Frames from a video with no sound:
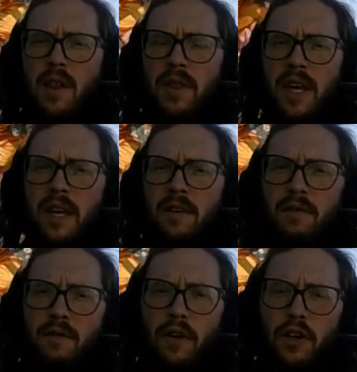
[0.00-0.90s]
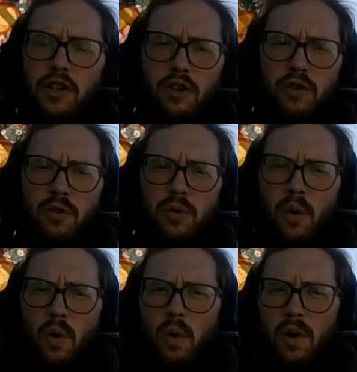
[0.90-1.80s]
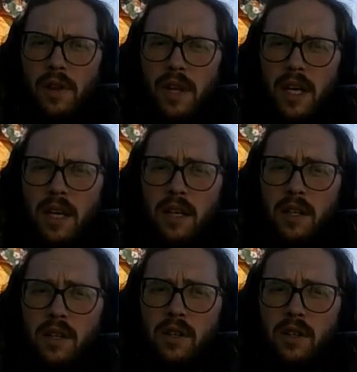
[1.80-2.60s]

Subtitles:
the virtue or the